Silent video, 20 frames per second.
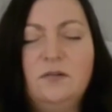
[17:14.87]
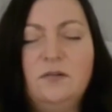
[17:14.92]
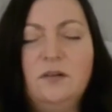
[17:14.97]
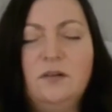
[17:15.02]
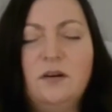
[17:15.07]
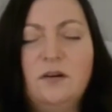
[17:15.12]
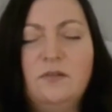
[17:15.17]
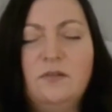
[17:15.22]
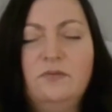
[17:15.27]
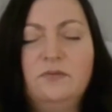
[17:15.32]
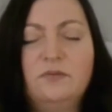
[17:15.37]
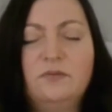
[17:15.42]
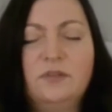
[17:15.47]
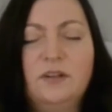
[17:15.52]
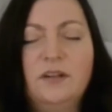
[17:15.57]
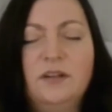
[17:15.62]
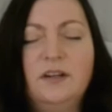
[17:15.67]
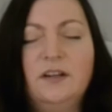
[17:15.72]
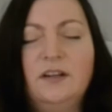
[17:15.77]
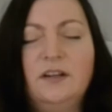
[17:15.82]
love
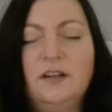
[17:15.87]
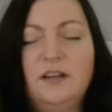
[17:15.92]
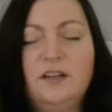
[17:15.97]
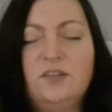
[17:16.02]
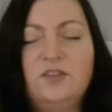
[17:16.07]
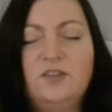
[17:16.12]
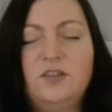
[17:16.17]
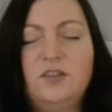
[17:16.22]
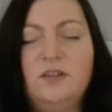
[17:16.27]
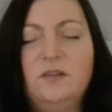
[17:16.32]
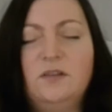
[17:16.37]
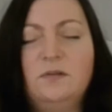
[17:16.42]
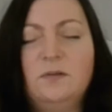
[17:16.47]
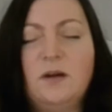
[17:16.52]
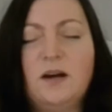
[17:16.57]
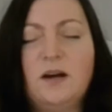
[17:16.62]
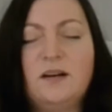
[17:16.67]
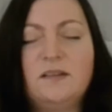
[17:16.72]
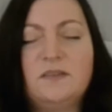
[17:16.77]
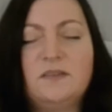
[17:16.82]
and she knew
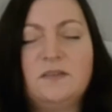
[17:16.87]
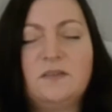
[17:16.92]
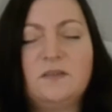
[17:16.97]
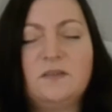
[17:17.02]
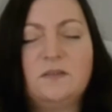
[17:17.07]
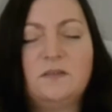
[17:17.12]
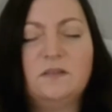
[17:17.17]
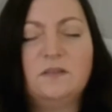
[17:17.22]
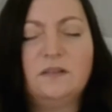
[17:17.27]
loss.